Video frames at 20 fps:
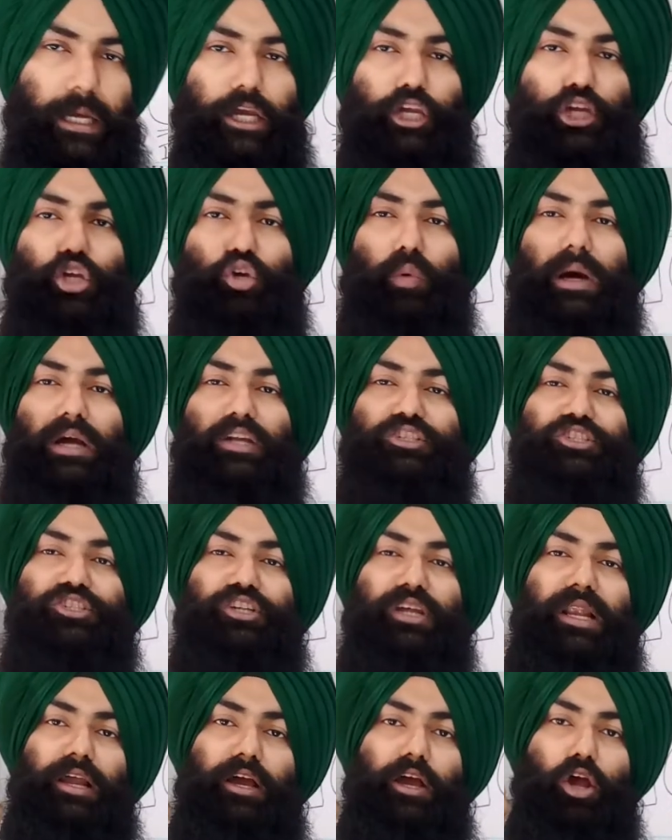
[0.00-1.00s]
you are
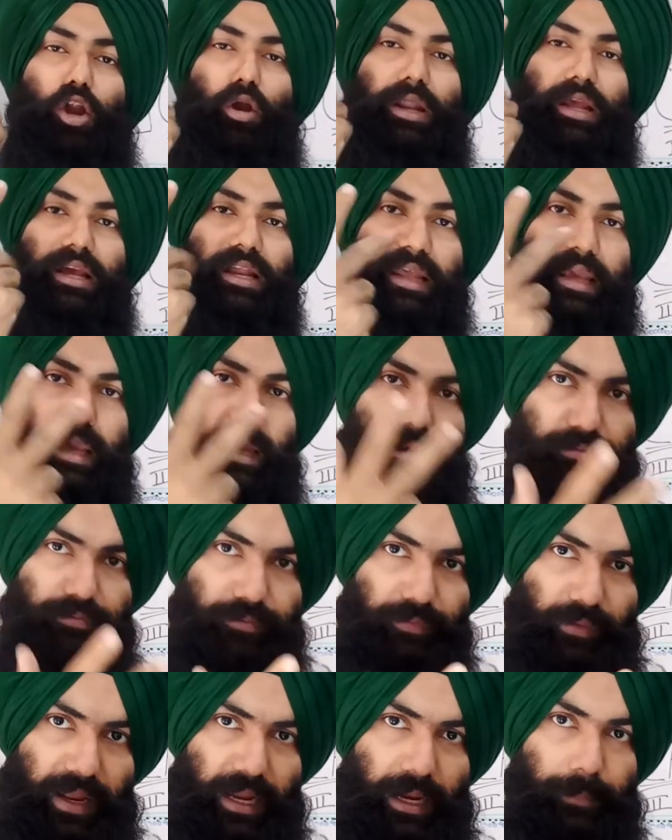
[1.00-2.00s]
still chronically
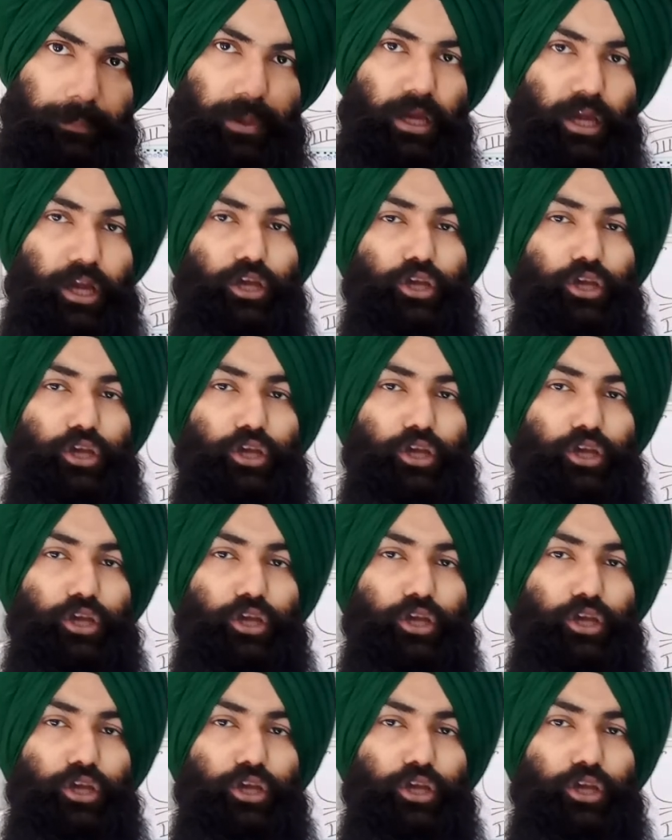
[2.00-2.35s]
inflamed,